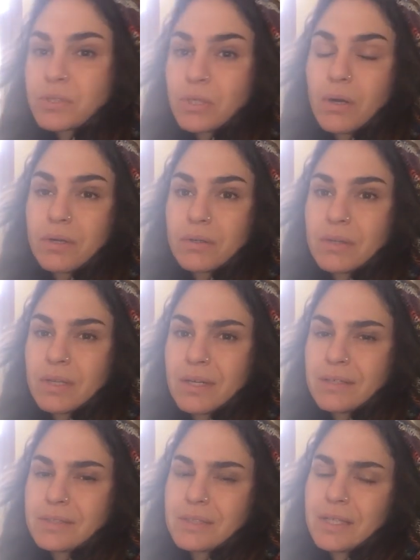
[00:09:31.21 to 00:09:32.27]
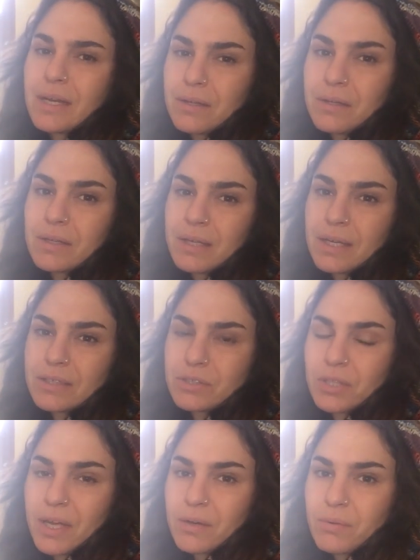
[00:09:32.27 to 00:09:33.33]
is a hard thing because, like, how are you going to
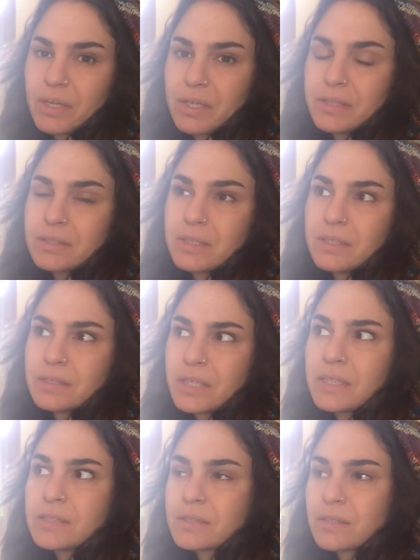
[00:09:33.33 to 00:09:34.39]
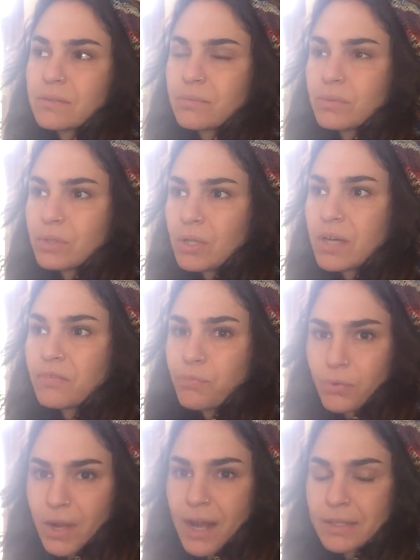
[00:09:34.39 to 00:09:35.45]
catch that, right? It, it takes a lot
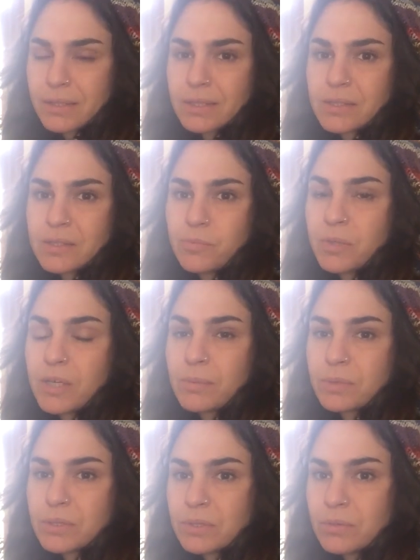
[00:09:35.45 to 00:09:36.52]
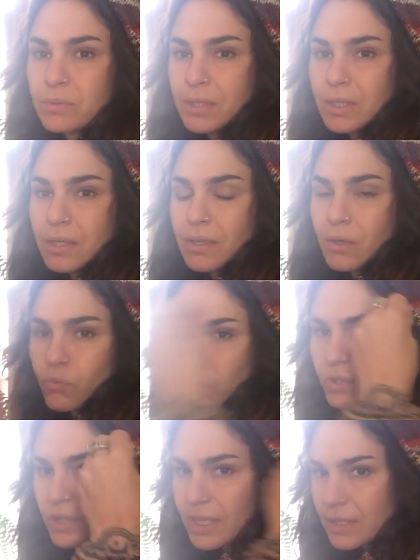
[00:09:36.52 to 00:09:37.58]
of practice to be able to
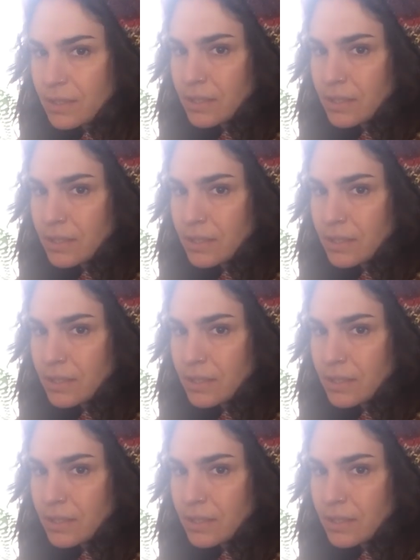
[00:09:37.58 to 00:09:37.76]
relate